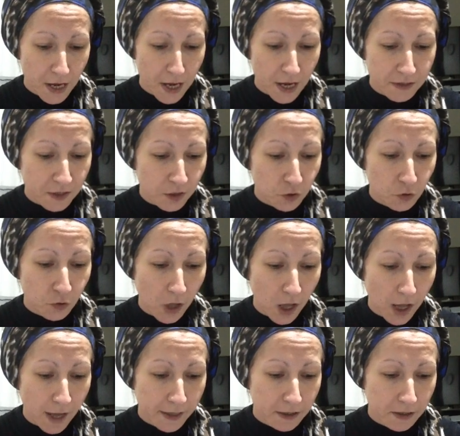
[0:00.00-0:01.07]
and that you
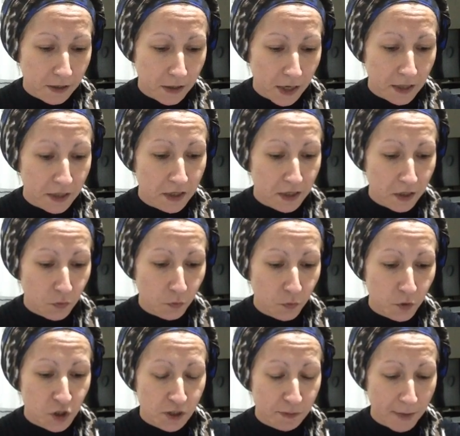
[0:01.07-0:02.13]
like a thing
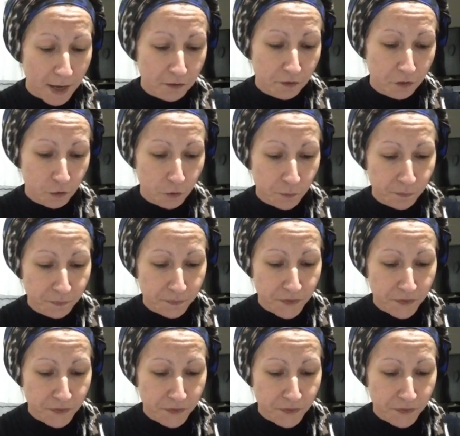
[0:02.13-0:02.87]
which is bad for you.